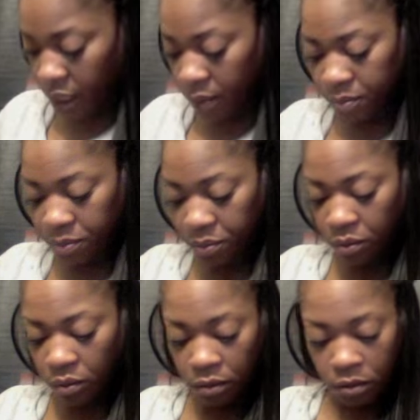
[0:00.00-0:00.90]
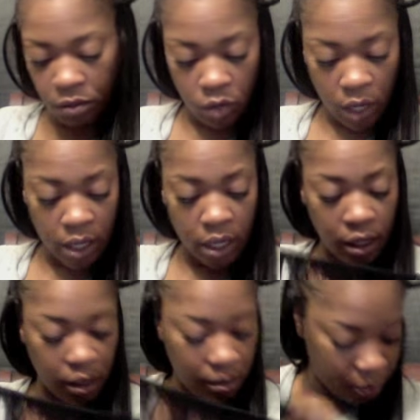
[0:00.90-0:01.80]
it well, I cut it
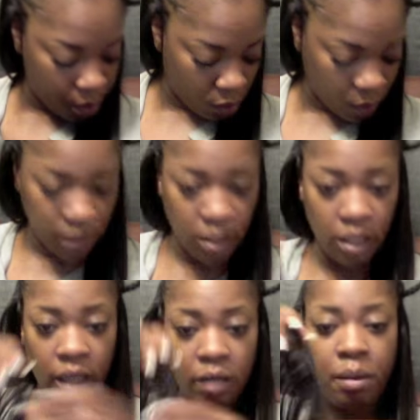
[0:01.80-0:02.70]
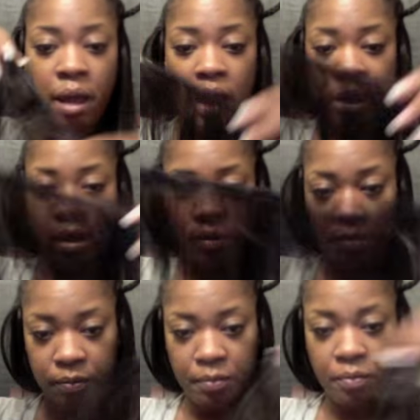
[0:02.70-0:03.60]
in the middle when I took it out the pack.
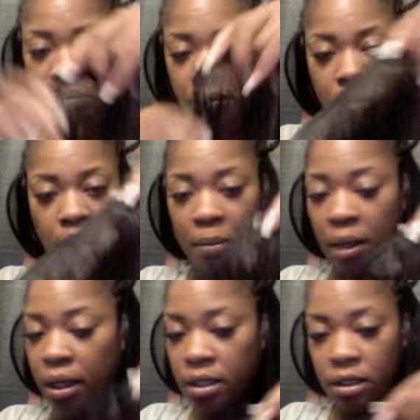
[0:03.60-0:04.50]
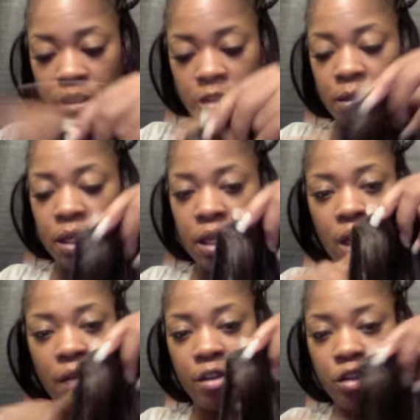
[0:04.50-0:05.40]
I'm not splitting
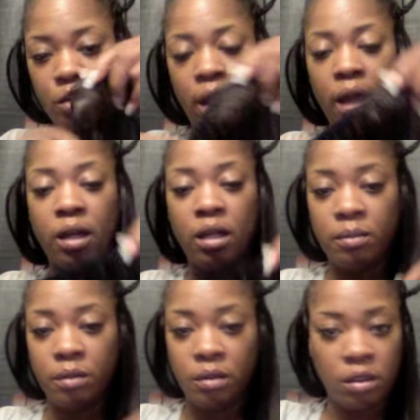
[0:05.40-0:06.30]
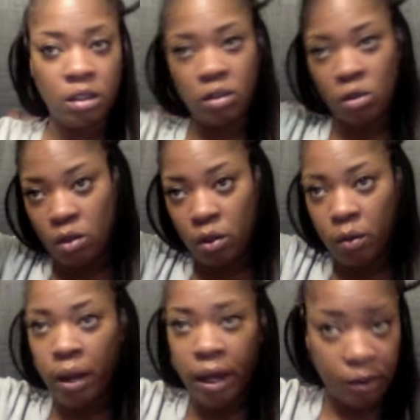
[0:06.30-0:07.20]
every track. I'm just going
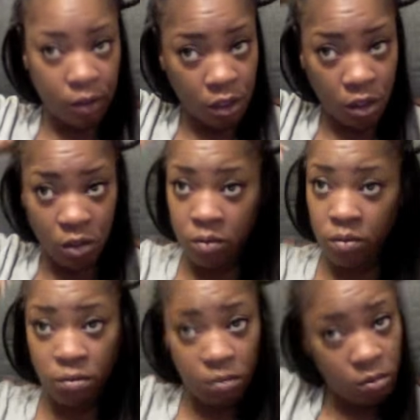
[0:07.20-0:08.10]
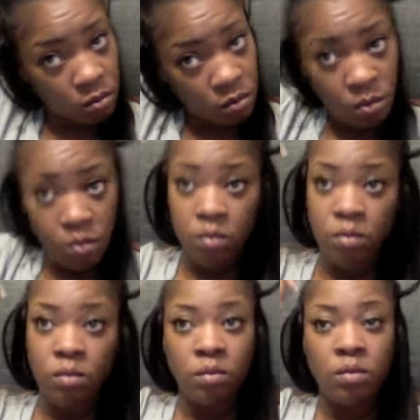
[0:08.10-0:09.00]
around, you know,
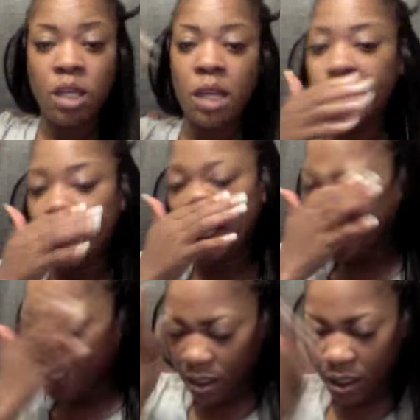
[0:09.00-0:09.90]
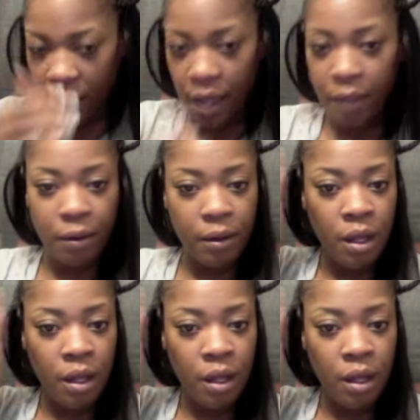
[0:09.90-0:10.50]
keeping it together.